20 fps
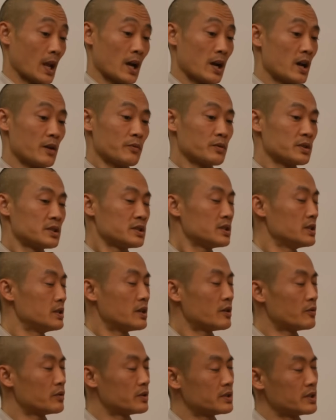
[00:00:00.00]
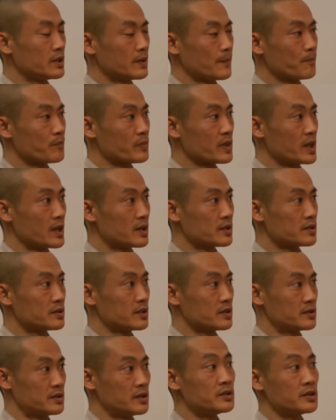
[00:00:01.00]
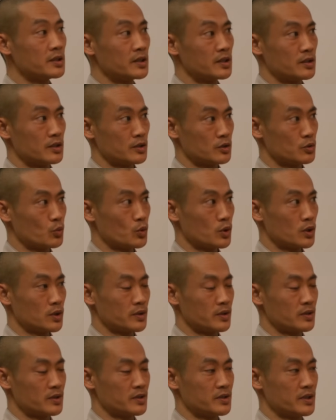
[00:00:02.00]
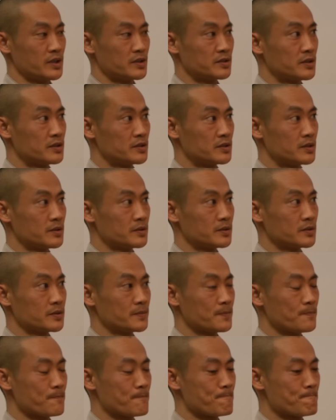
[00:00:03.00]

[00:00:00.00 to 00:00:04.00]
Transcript: I haven't seen everything that's existing in this world, in this existence.